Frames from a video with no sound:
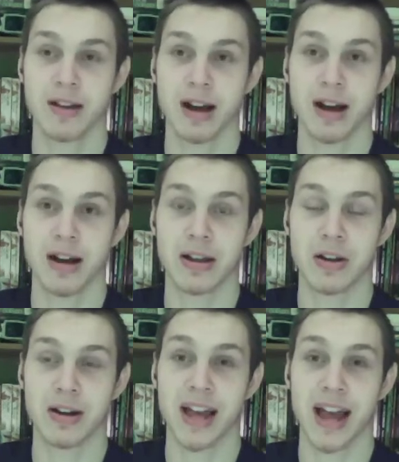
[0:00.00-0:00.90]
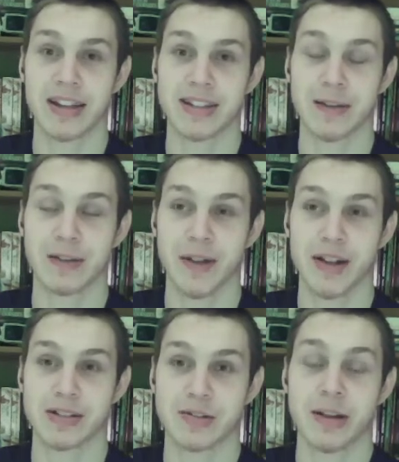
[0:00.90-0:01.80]
uh, you're going to act in
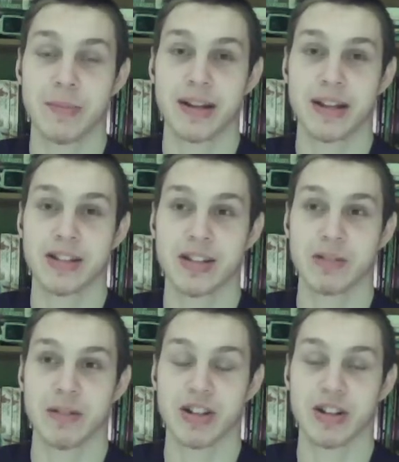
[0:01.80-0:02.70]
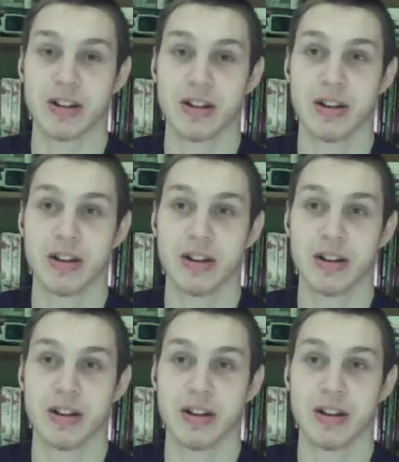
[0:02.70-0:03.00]
self-defense. Try being in his situation.